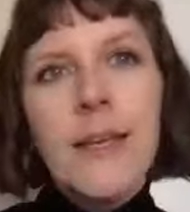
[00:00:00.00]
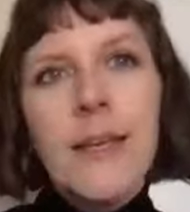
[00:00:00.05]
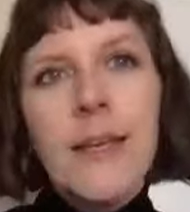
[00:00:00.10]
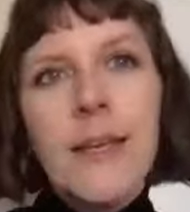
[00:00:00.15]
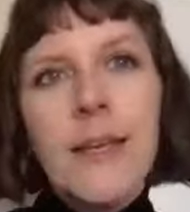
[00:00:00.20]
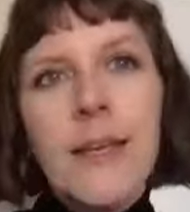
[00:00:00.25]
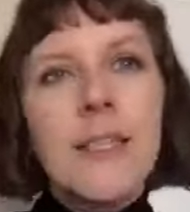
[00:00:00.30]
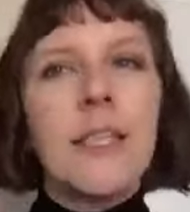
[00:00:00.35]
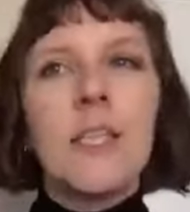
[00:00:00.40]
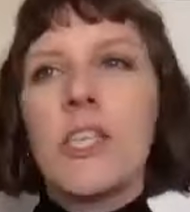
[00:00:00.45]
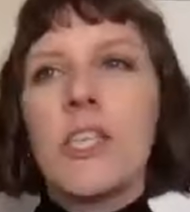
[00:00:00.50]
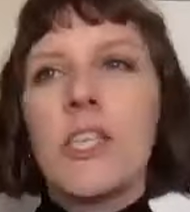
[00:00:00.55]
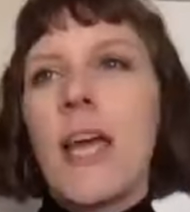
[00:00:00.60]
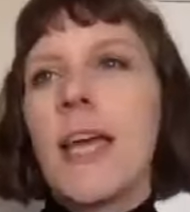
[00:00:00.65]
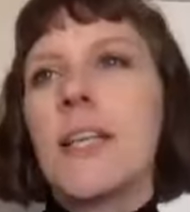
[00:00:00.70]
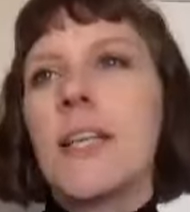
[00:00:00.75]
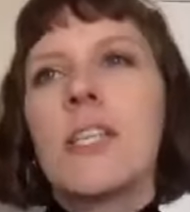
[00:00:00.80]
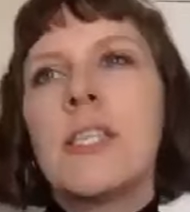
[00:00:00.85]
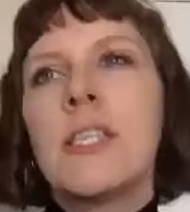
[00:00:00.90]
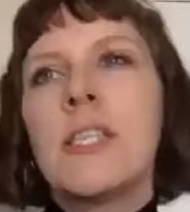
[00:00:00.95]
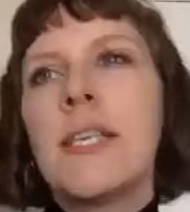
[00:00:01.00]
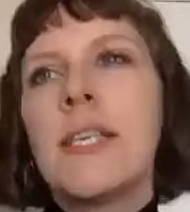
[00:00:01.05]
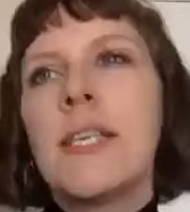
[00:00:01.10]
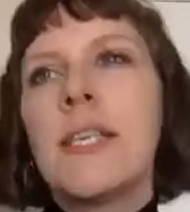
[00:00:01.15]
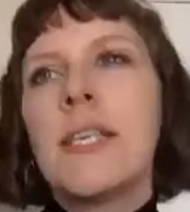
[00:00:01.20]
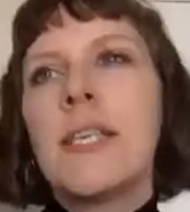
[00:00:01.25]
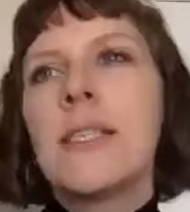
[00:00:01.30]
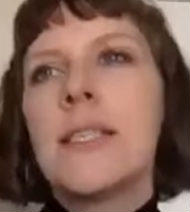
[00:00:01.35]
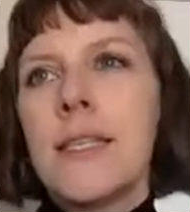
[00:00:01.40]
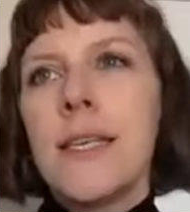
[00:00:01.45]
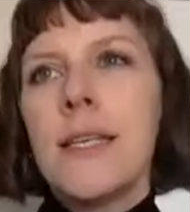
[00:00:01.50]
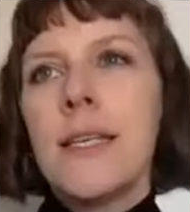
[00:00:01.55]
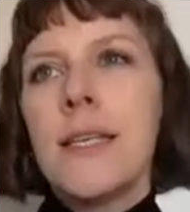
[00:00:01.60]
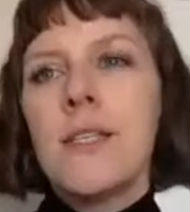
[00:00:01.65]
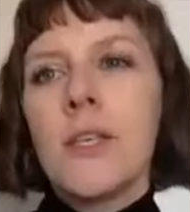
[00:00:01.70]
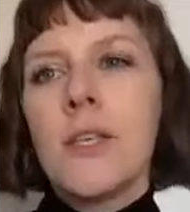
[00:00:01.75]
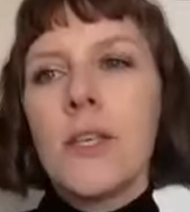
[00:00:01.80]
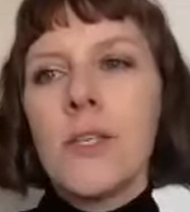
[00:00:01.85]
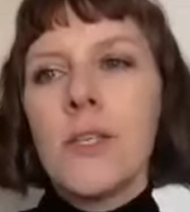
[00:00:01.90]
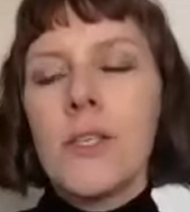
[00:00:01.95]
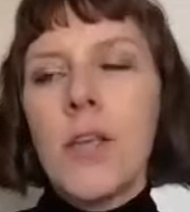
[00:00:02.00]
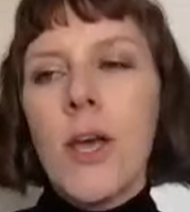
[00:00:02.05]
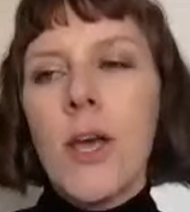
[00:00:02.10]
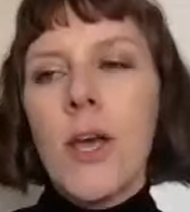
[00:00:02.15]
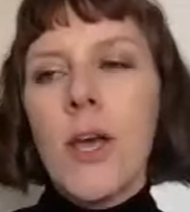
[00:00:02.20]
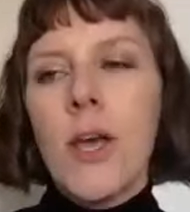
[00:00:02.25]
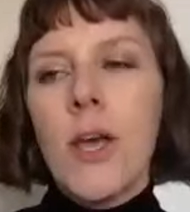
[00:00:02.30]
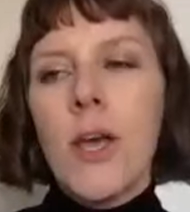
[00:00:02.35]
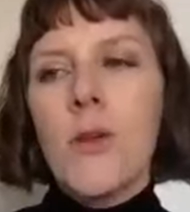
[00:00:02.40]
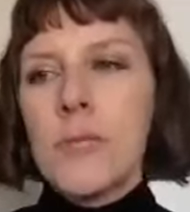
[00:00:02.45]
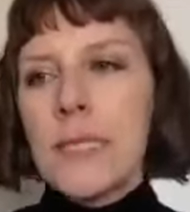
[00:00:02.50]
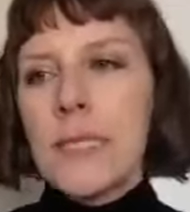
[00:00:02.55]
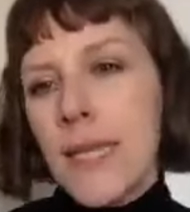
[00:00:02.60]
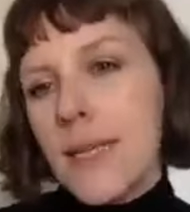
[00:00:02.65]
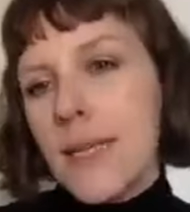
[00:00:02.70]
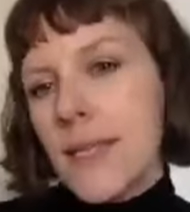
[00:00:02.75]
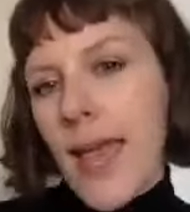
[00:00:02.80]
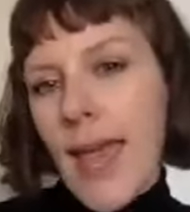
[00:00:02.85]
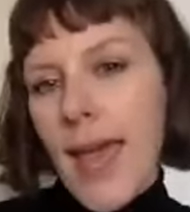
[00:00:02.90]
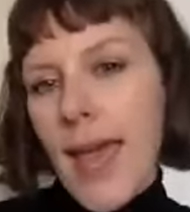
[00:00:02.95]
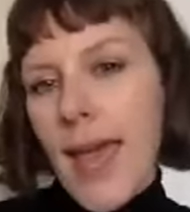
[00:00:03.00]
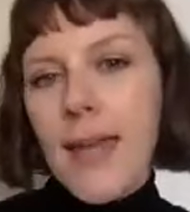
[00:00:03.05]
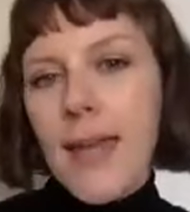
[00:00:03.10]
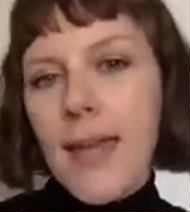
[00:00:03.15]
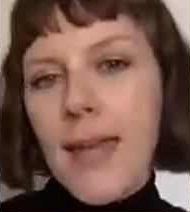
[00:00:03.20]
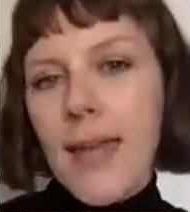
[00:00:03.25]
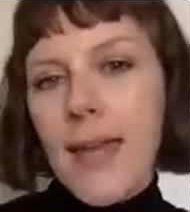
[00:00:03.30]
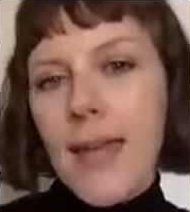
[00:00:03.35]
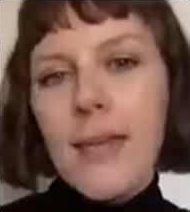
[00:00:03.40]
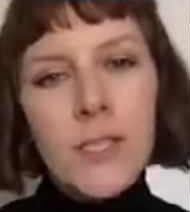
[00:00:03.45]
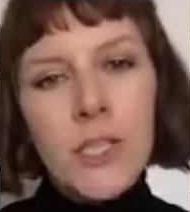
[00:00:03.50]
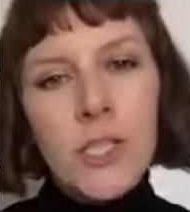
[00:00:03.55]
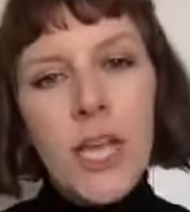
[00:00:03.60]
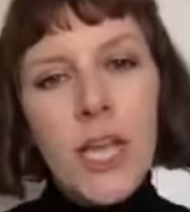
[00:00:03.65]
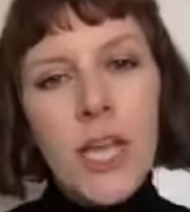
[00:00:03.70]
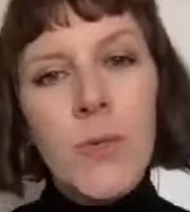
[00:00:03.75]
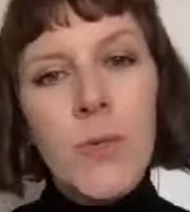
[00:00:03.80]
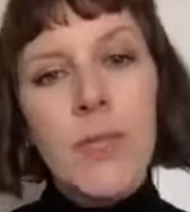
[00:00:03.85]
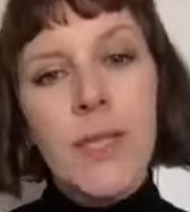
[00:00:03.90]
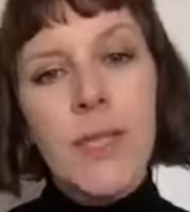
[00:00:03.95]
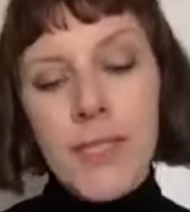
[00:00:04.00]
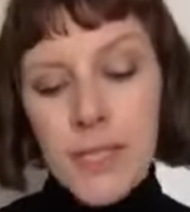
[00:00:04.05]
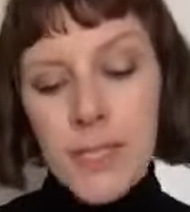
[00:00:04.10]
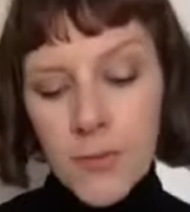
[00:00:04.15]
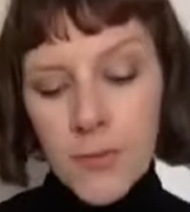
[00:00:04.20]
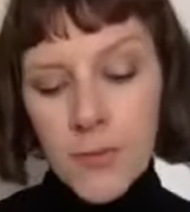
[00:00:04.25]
It's going to change season to season. So your skin care needs to change with it.